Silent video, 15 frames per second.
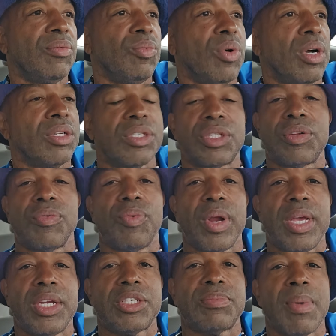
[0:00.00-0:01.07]
was to
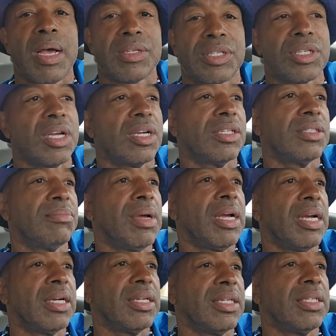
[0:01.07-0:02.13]
raise my son,
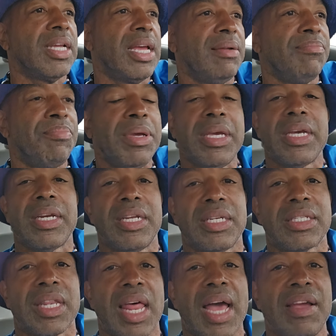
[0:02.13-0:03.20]
man, and be in
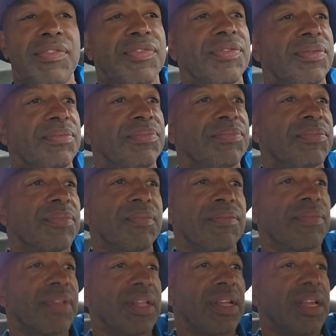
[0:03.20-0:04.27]
his life
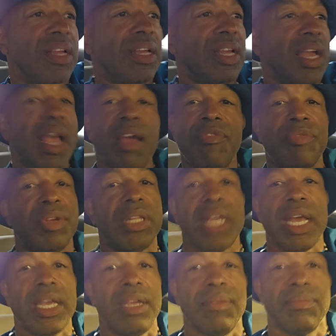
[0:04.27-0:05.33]
every
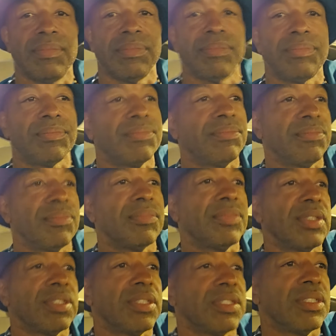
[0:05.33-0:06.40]
day.
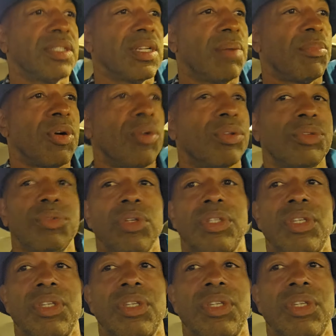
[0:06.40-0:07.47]
I'm going through the
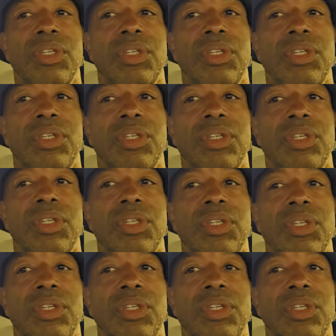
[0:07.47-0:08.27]
tunnel now, y'all. Y'all want to